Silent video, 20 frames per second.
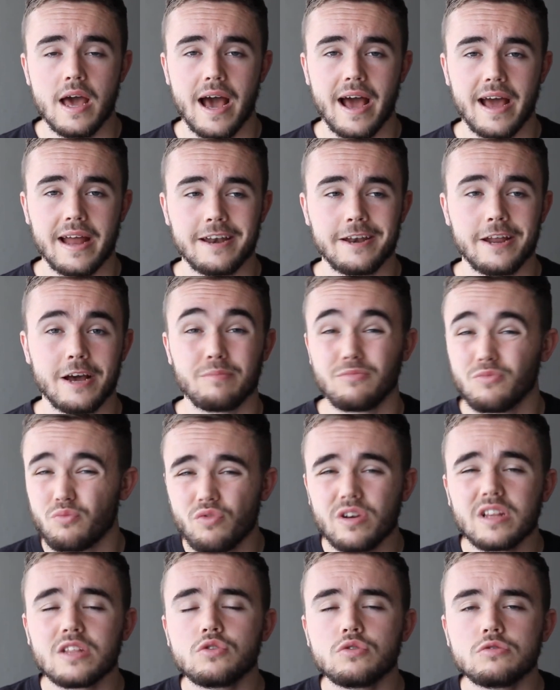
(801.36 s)
and
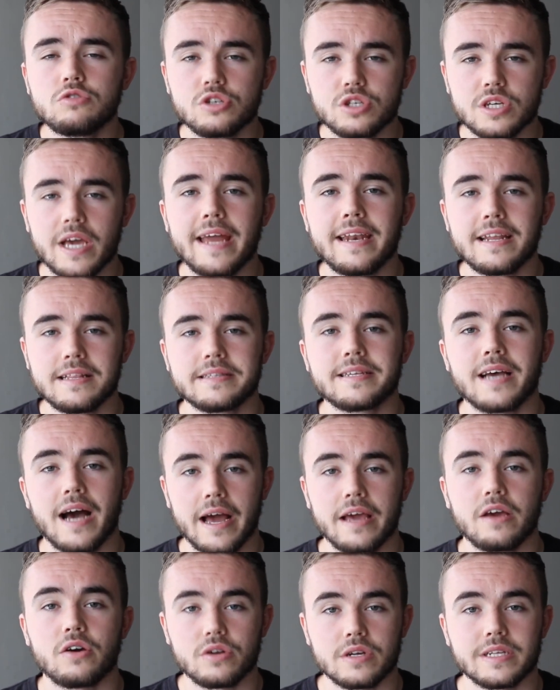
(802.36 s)
really you just get an
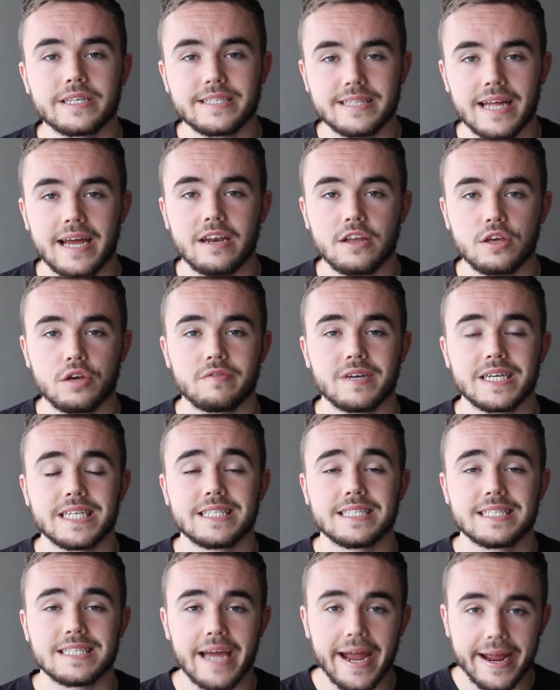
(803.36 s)
entire understanding of
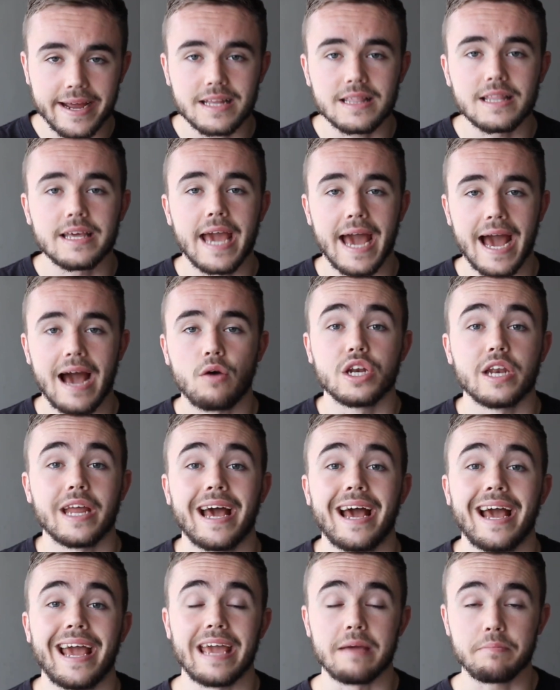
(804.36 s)
exactly how to
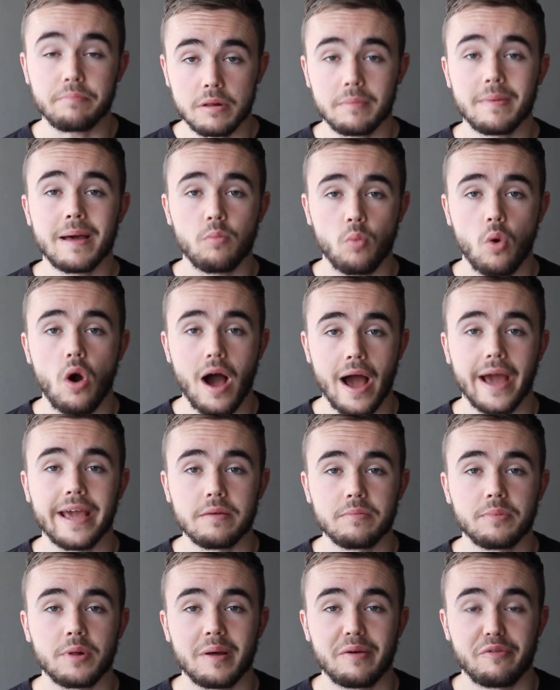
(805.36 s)
implement what I
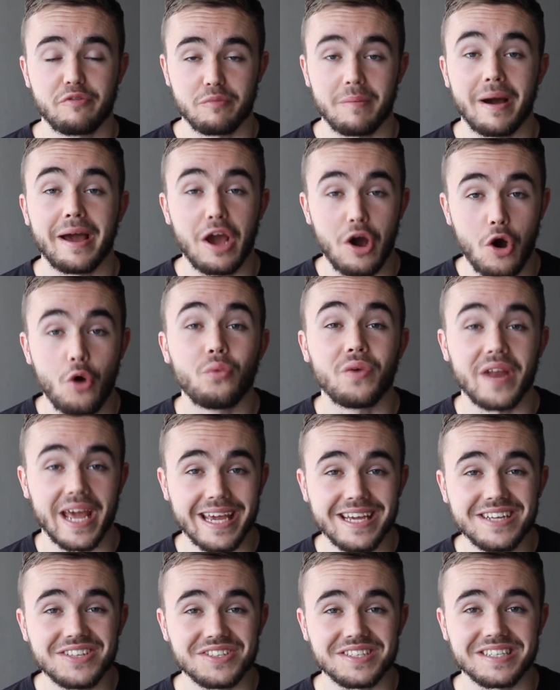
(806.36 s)
implement for my own
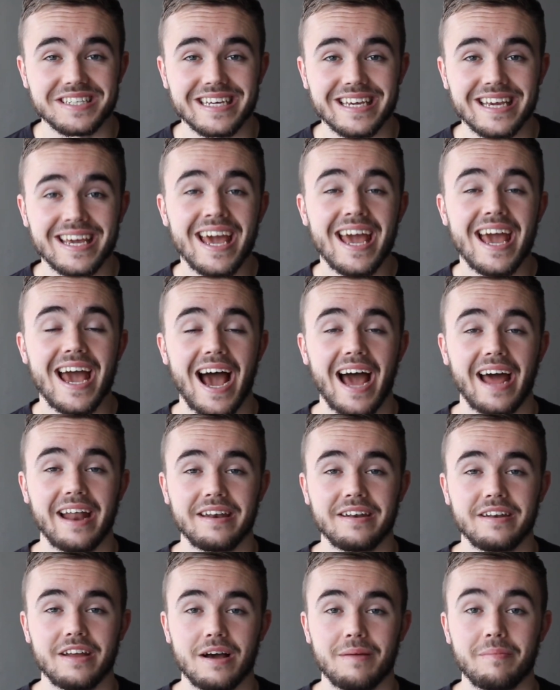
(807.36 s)
agency,
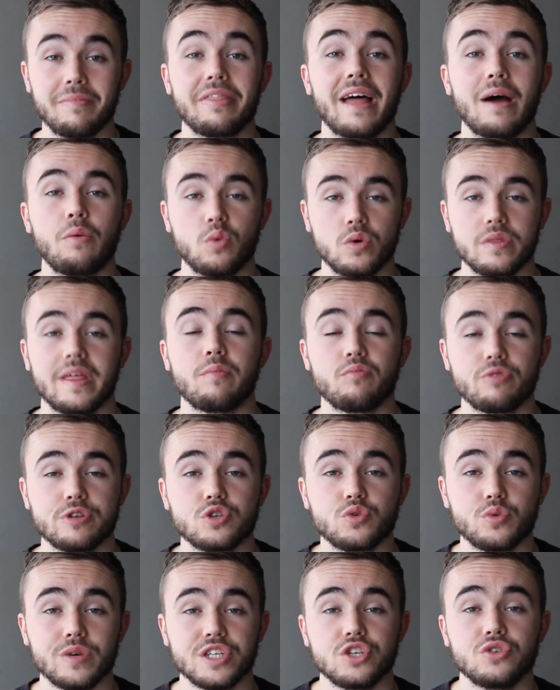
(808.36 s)
and that will then
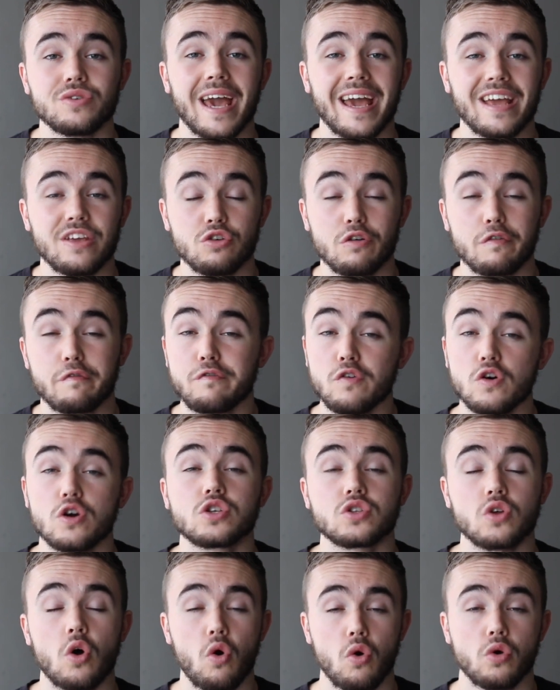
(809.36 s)
result in you getting your
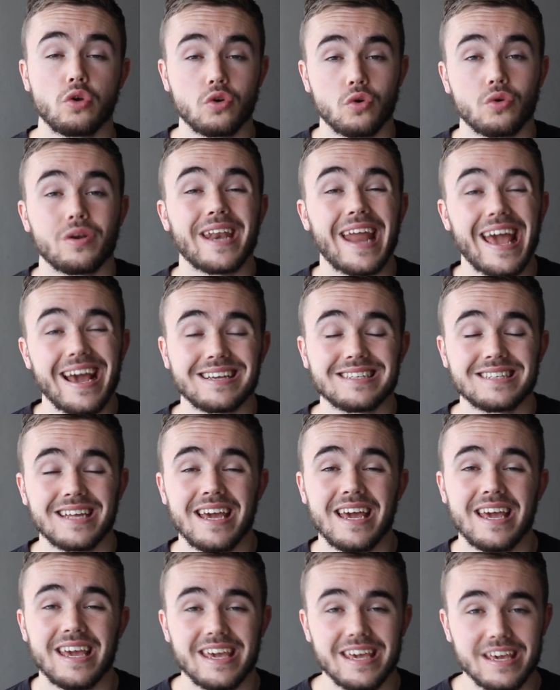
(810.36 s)
first or your next
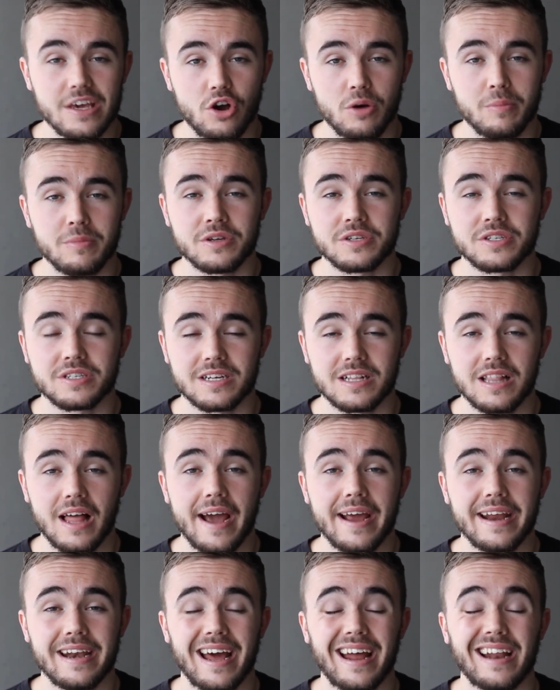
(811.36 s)
e-commerce
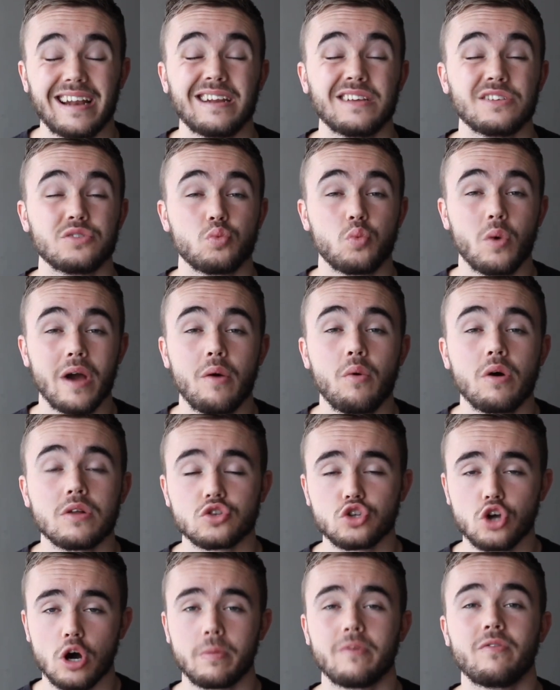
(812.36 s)
client. And as well, on
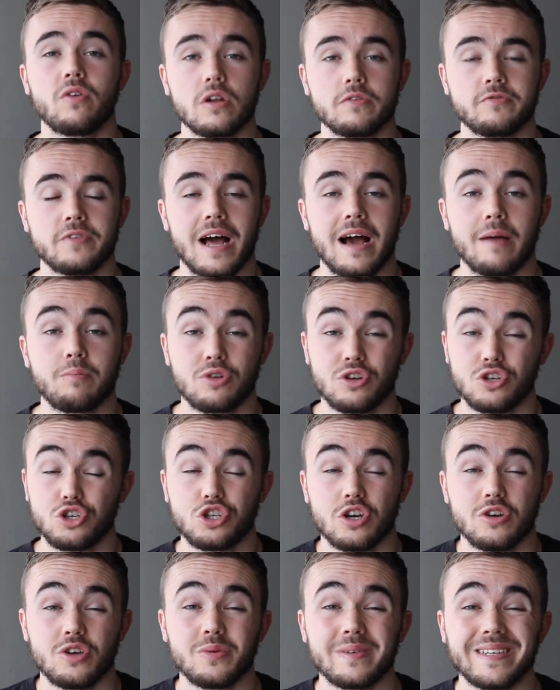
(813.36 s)
top of all of that, I'm going to
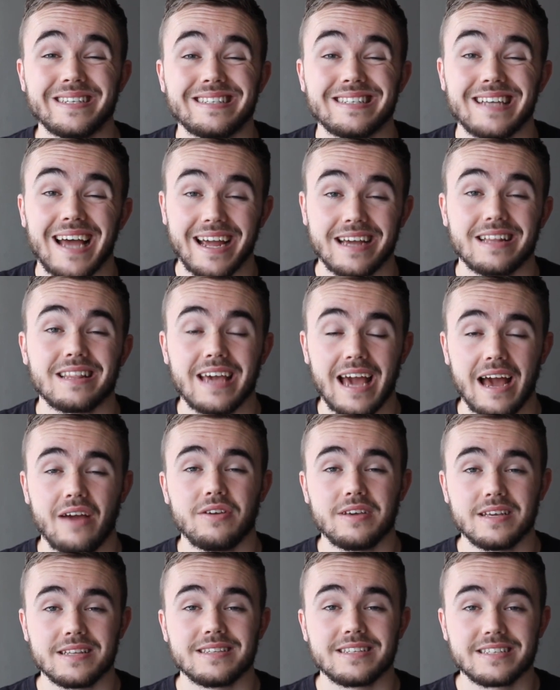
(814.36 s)
show you exactly how
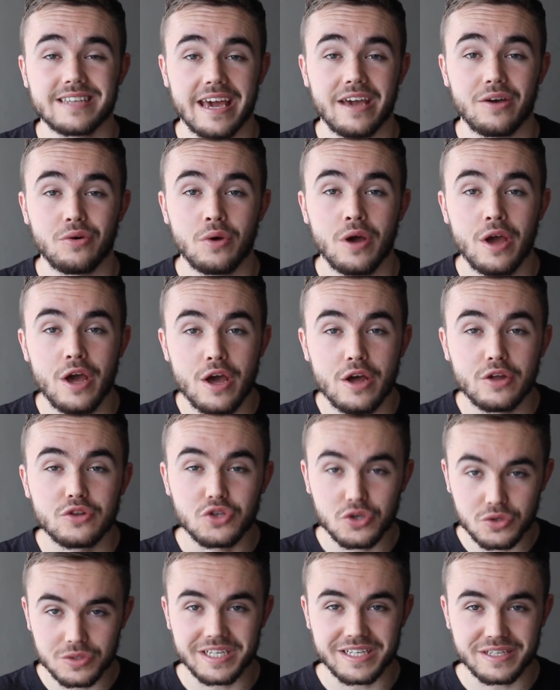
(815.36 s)
you can scale
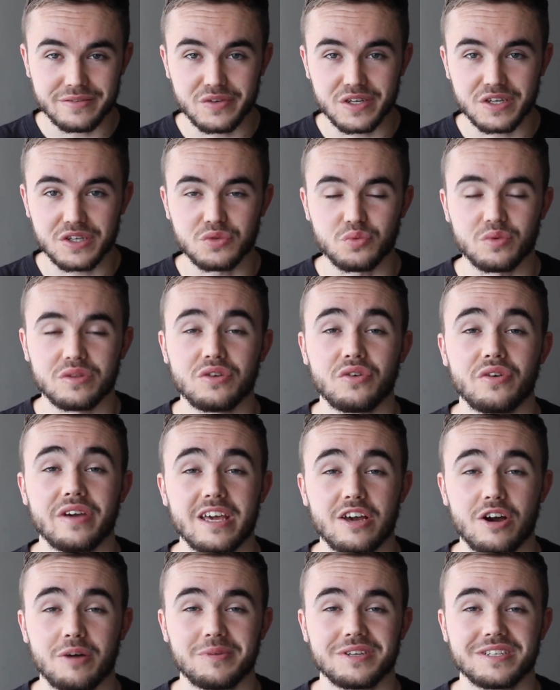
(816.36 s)
to 6 figures with your
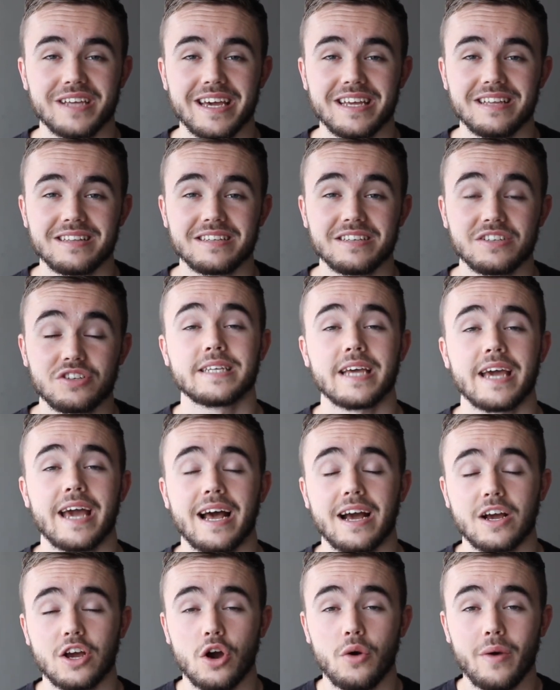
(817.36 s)
e-commerce agency.
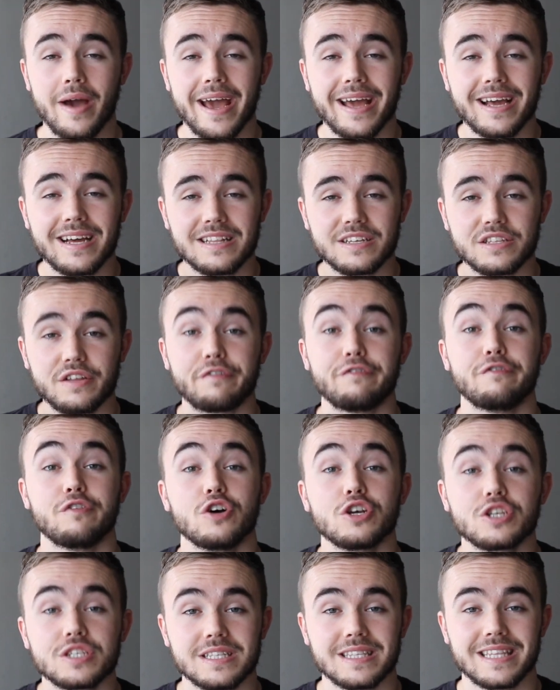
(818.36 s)
So go ahead, click the
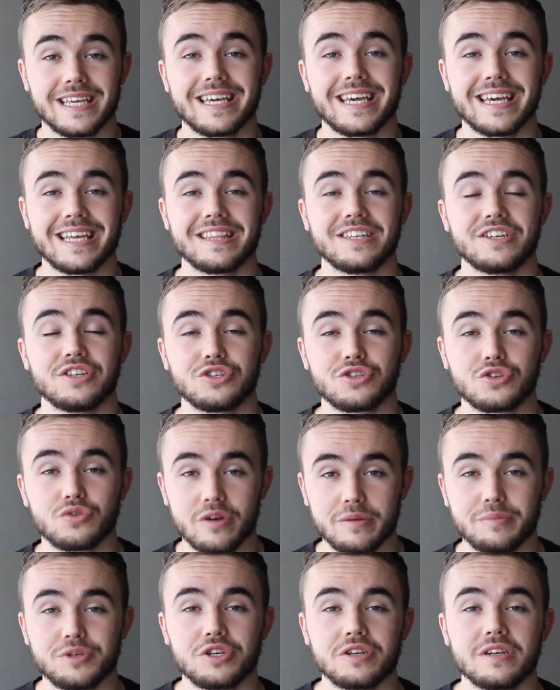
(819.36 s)
first link in the
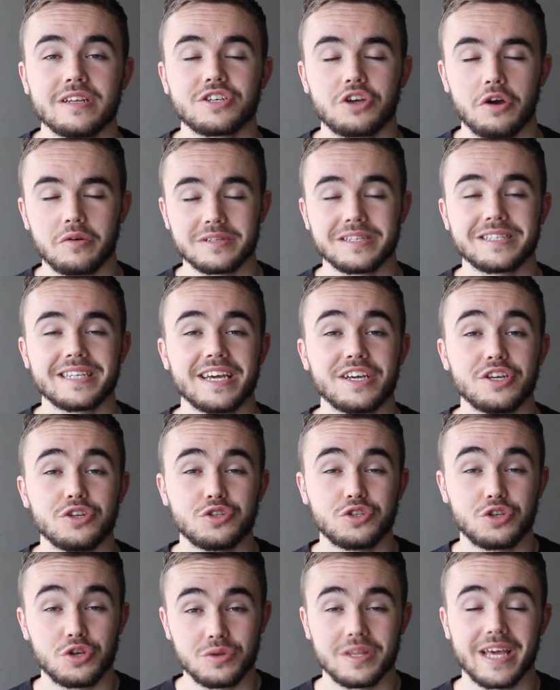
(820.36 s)
description. It's going to take
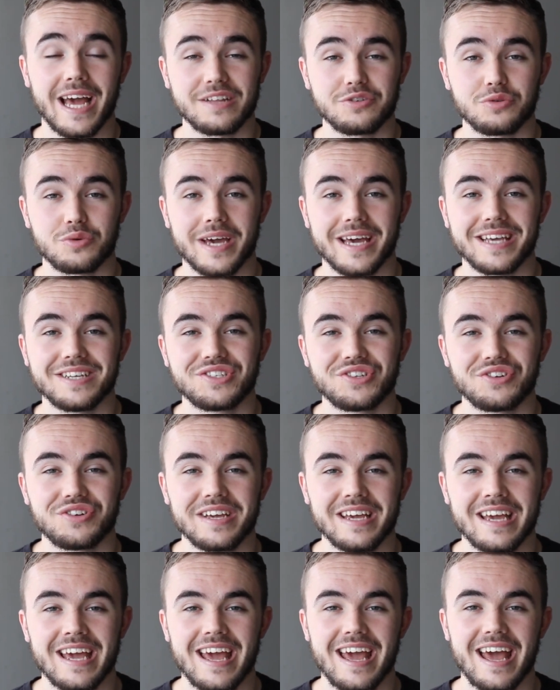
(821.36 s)
you to the actual case
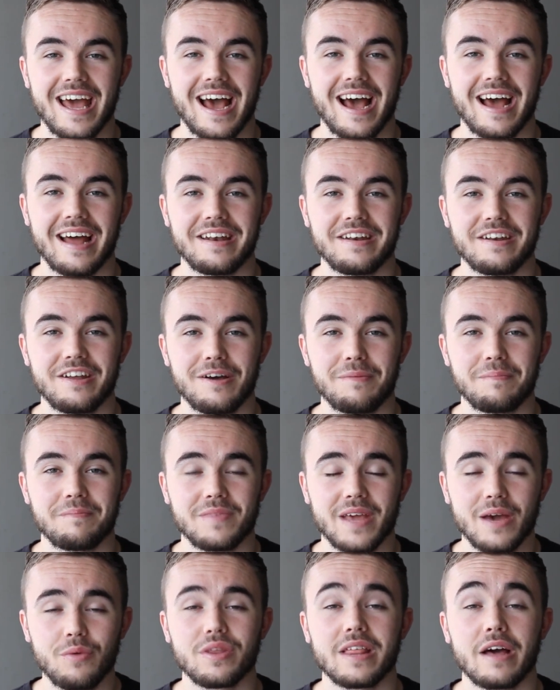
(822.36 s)
study.
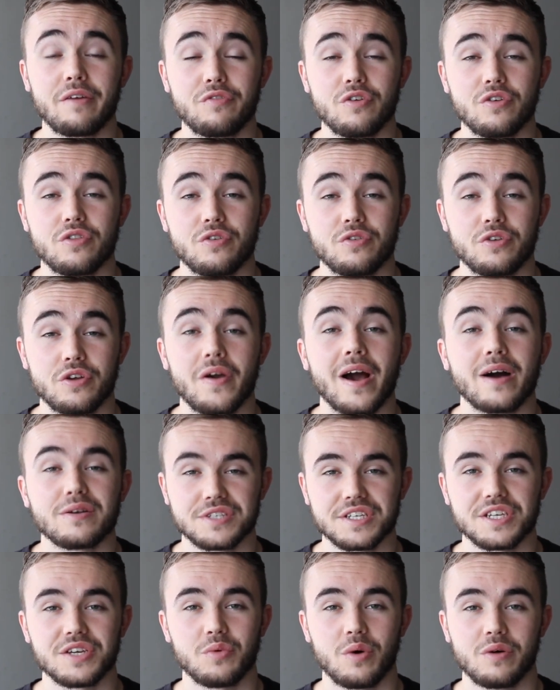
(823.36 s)
And yeah, without further ado, I'll
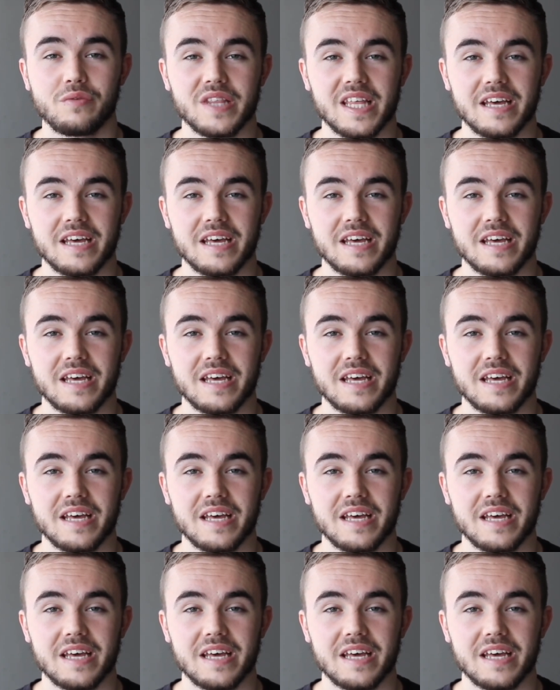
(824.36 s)
see you over